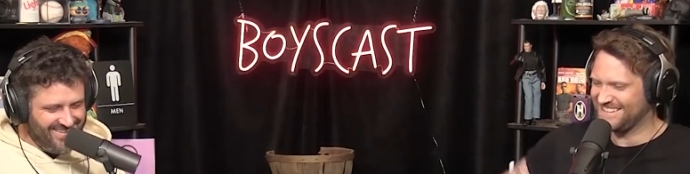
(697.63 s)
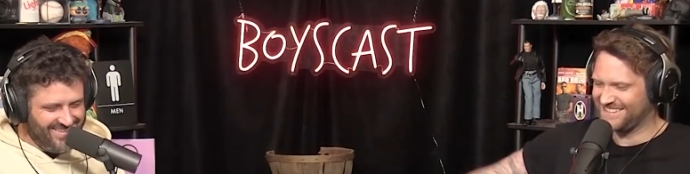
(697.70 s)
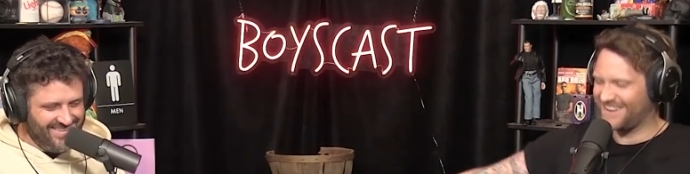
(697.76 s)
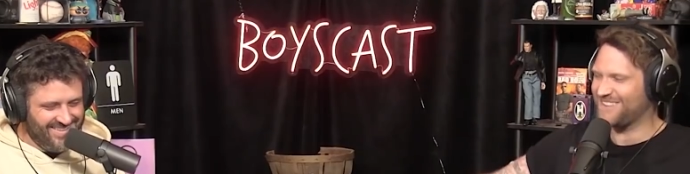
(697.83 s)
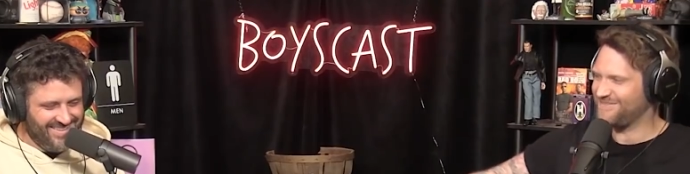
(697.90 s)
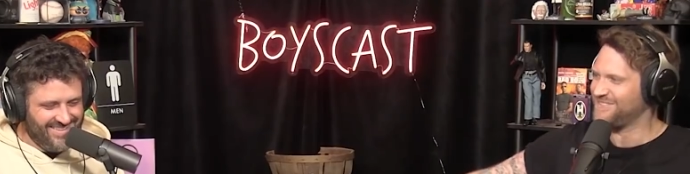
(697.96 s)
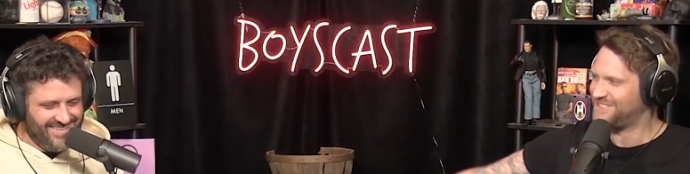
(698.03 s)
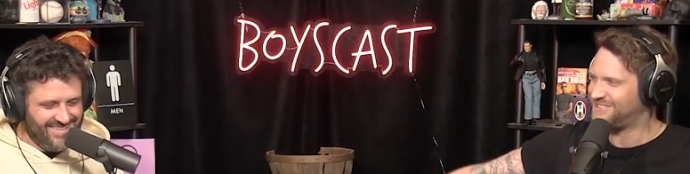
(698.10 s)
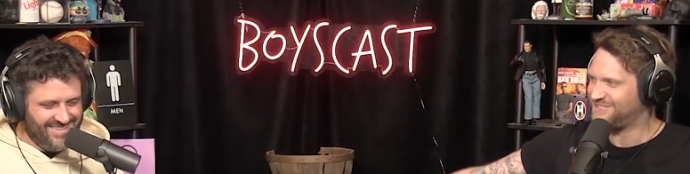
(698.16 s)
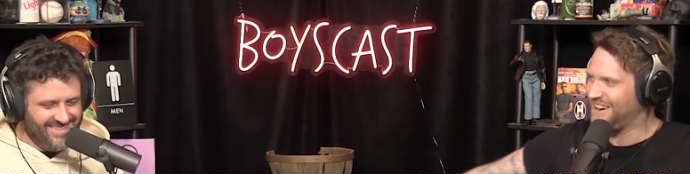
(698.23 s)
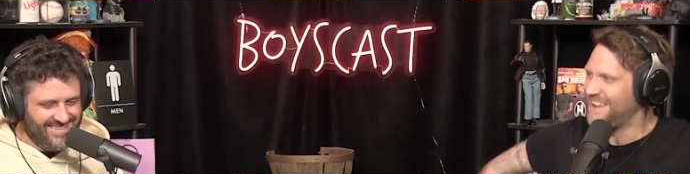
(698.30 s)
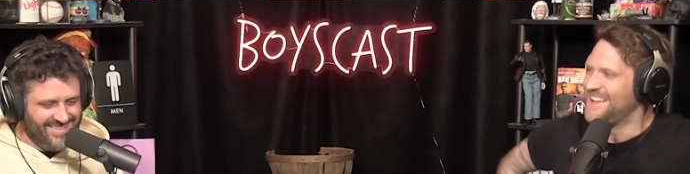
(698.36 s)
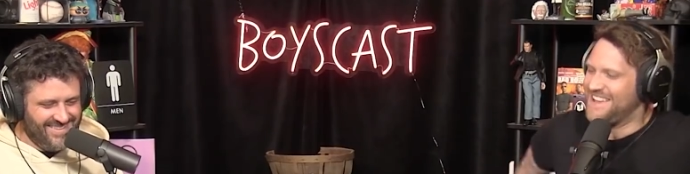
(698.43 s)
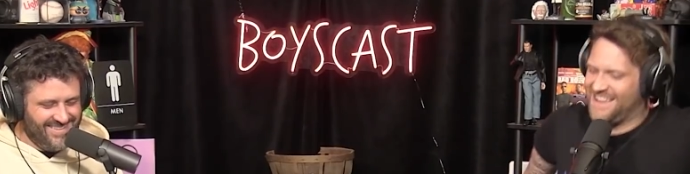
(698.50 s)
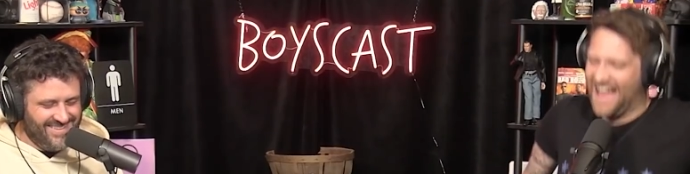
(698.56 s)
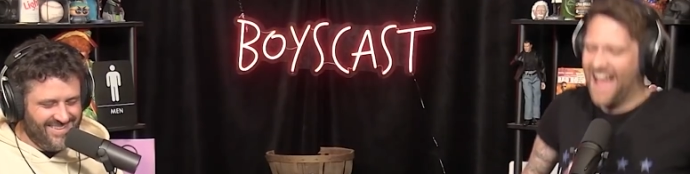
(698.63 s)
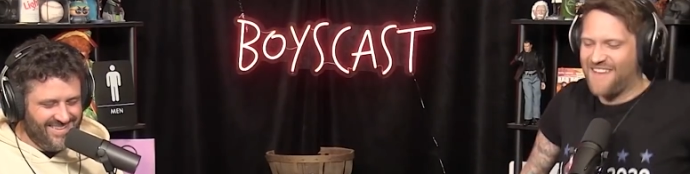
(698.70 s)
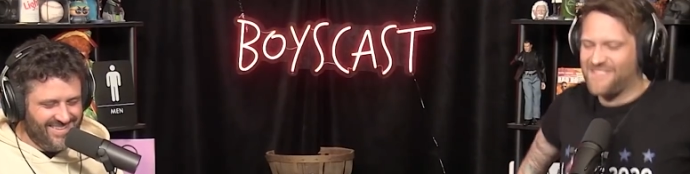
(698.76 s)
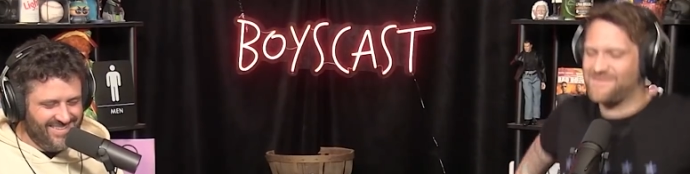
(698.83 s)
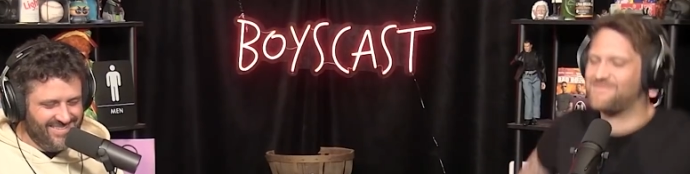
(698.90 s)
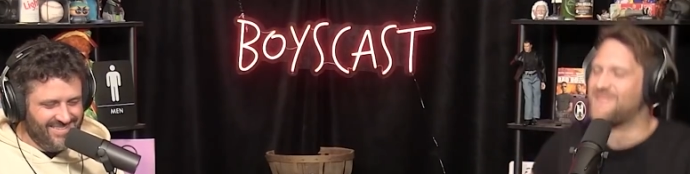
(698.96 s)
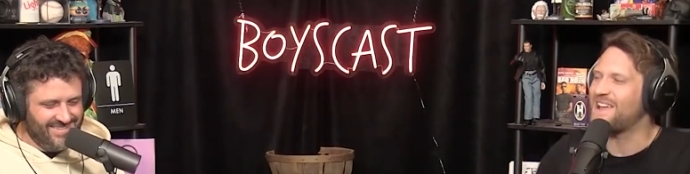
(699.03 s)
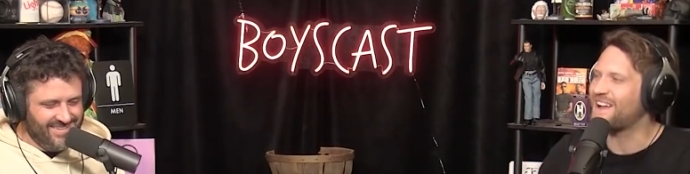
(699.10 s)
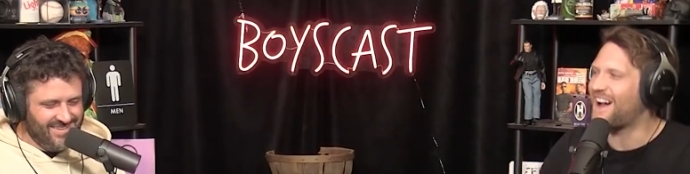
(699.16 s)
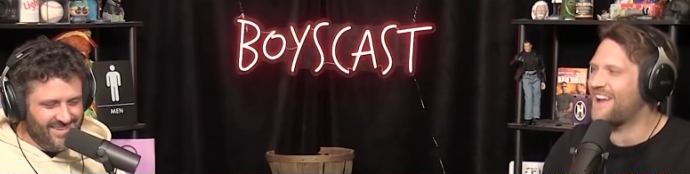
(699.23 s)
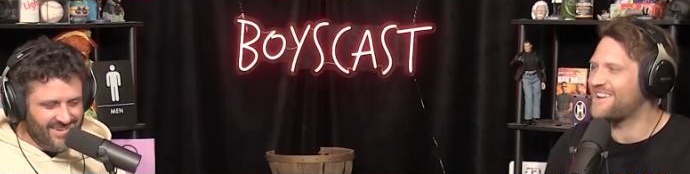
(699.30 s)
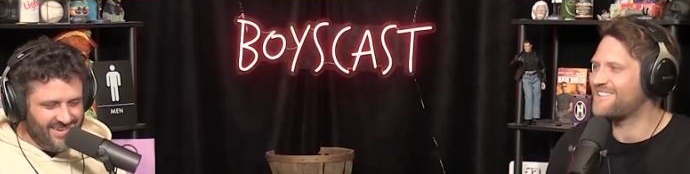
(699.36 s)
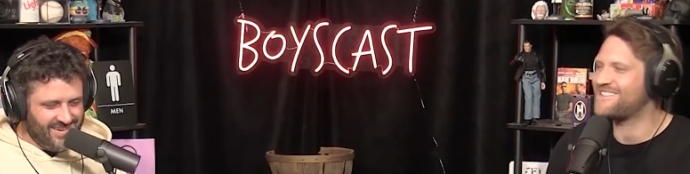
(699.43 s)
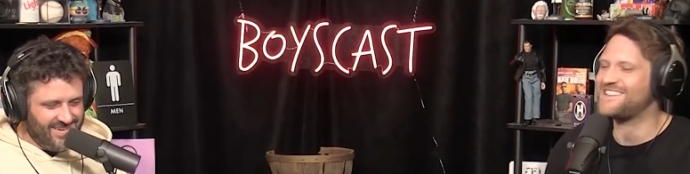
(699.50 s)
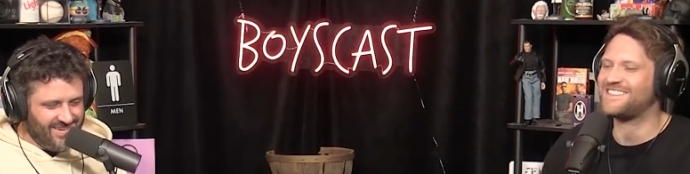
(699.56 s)
Speaker 1: his arms tre- being
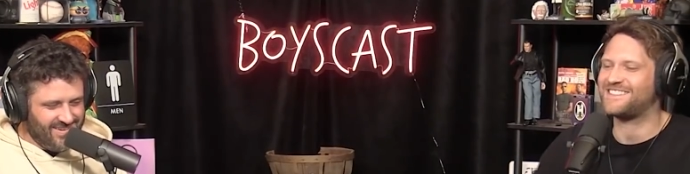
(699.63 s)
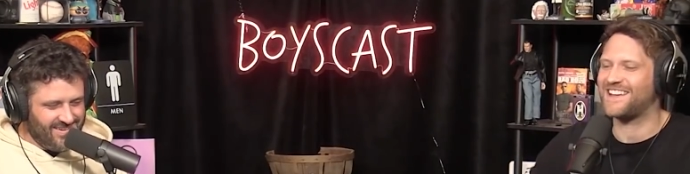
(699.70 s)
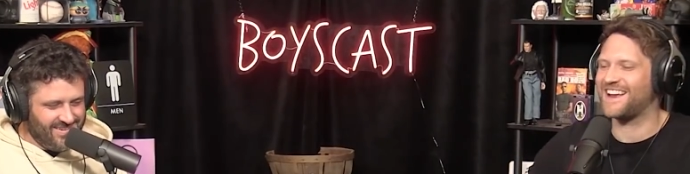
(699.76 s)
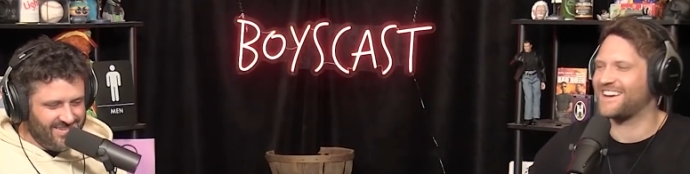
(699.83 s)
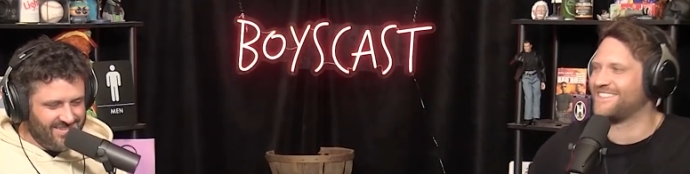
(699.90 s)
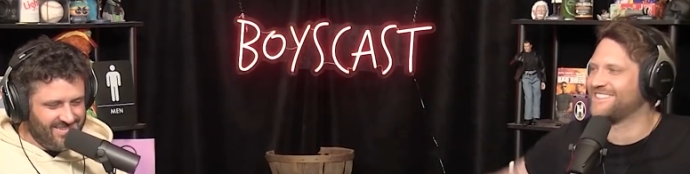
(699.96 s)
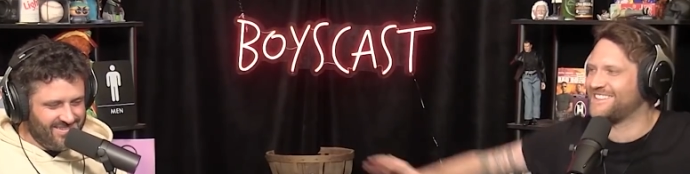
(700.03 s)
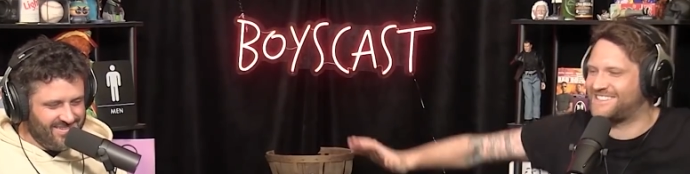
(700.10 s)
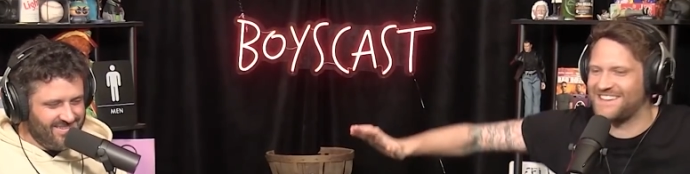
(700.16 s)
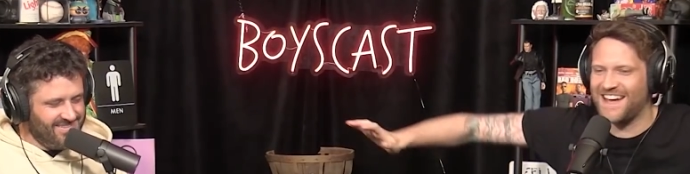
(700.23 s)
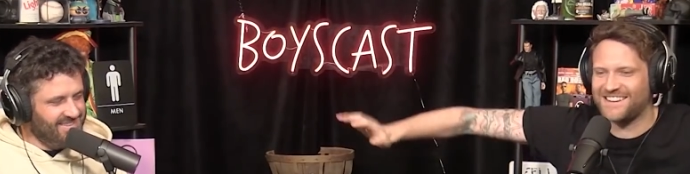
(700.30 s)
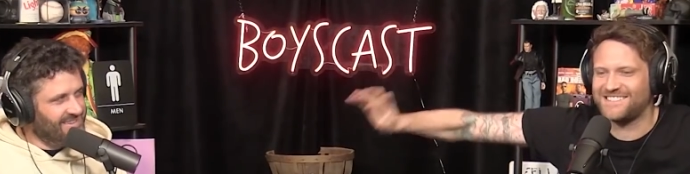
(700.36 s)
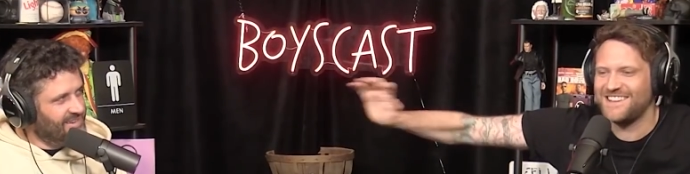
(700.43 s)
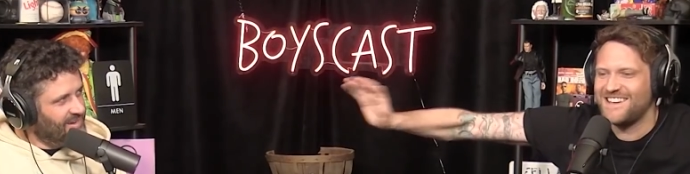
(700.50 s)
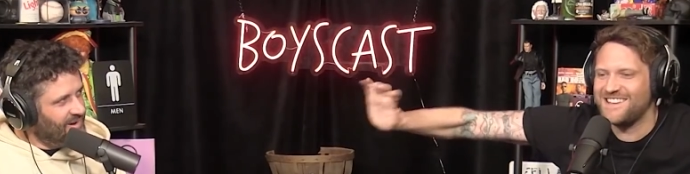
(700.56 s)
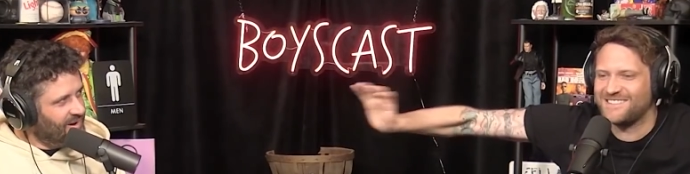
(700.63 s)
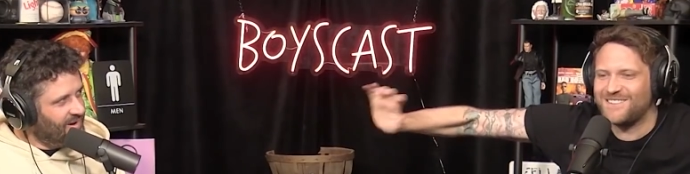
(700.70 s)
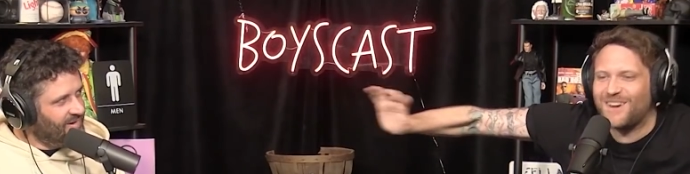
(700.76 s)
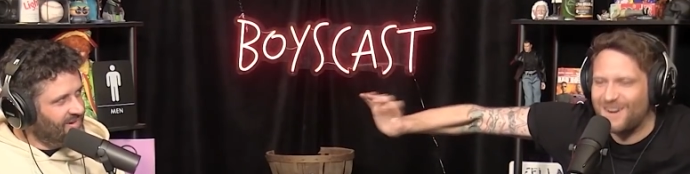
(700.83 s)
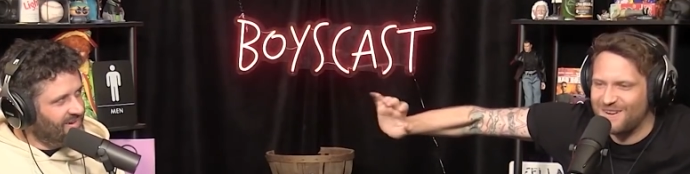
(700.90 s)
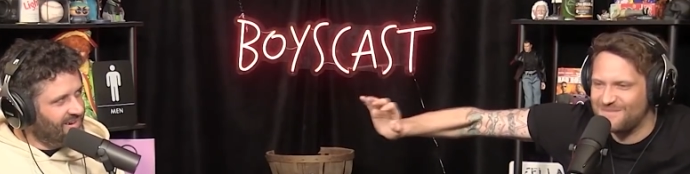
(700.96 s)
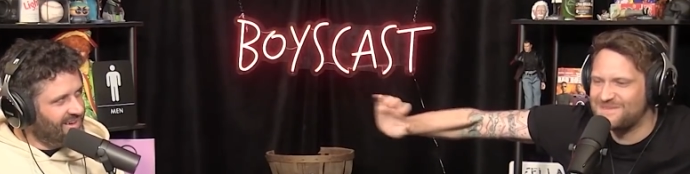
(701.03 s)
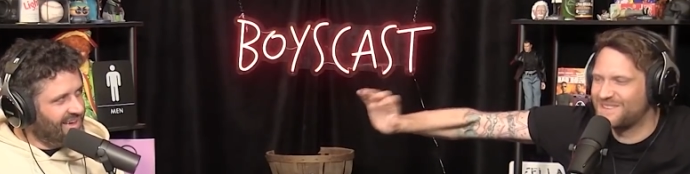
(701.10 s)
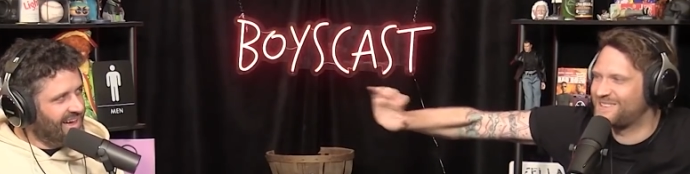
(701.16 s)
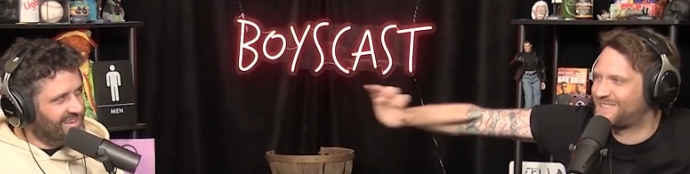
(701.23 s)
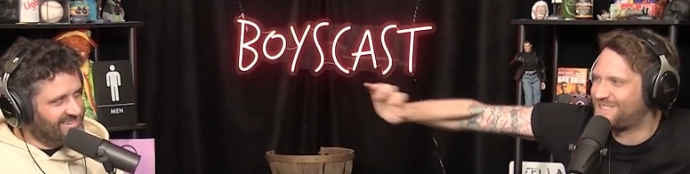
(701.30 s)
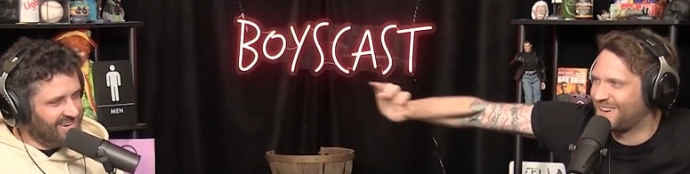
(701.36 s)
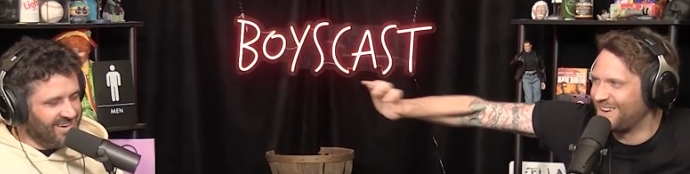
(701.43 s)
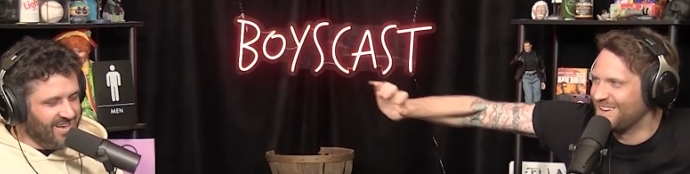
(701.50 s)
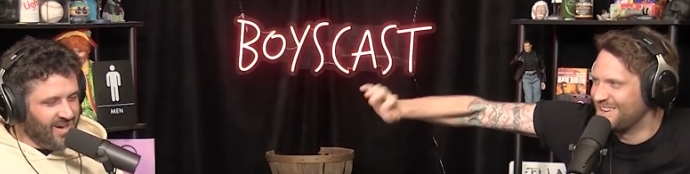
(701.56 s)
underneath Danny during sex, his oh. arms are
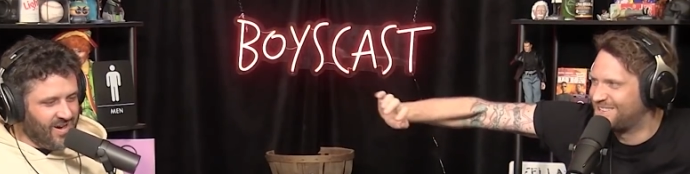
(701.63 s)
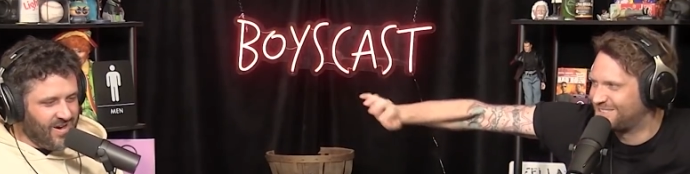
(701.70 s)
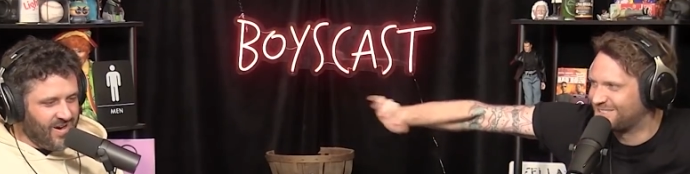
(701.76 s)
starting to